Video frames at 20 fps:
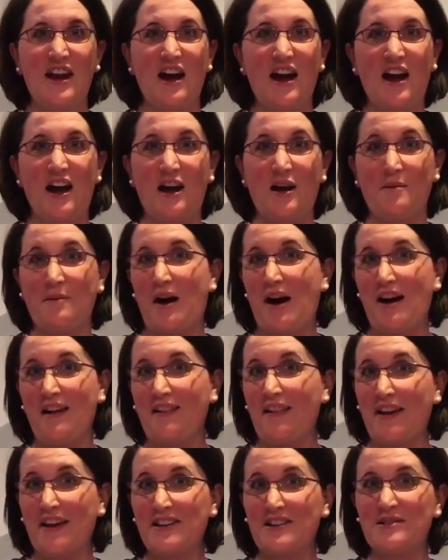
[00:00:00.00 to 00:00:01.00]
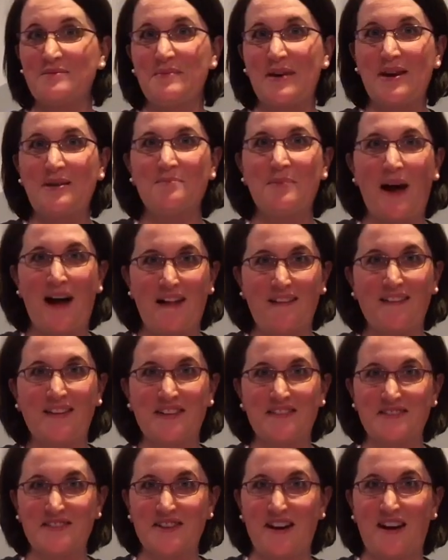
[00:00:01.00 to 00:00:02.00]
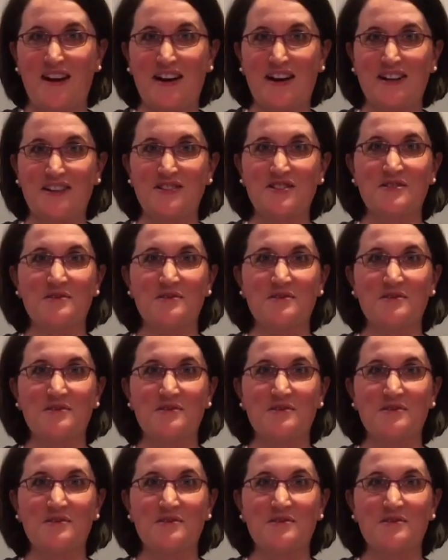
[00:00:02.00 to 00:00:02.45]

I like to make palette signs